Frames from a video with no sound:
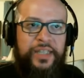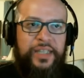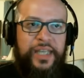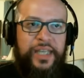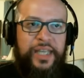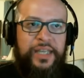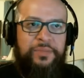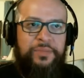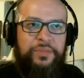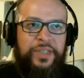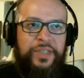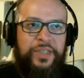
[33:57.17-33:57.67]

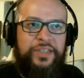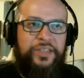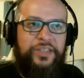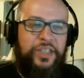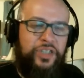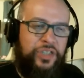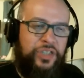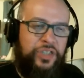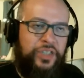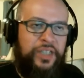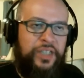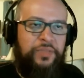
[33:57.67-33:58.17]
and
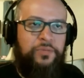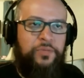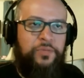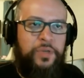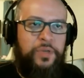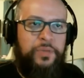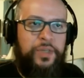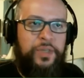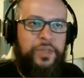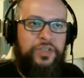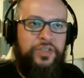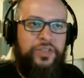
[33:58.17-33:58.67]
PlayStation, like
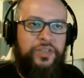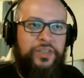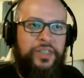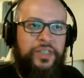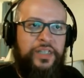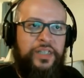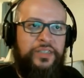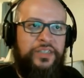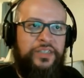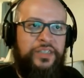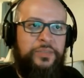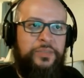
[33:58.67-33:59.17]
we mentioned,
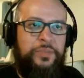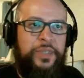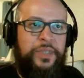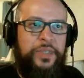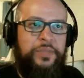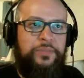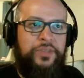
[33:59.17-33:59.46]
6 p.m.